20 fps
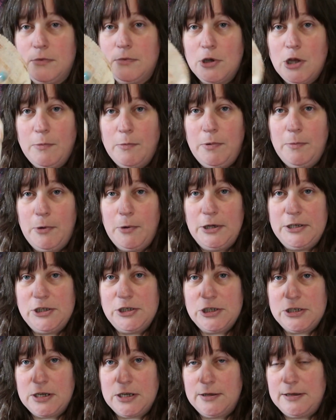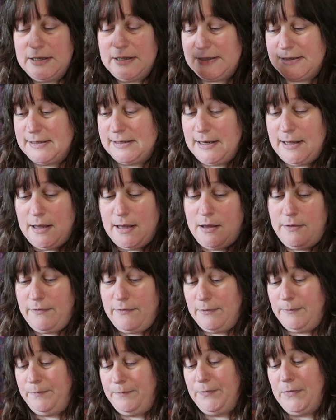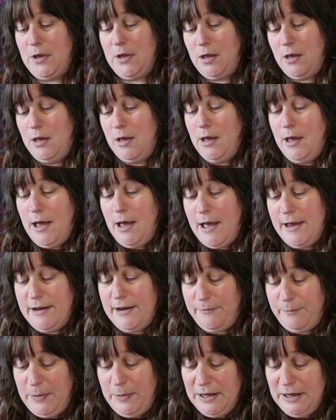a couple more inches on this sleeve, and I've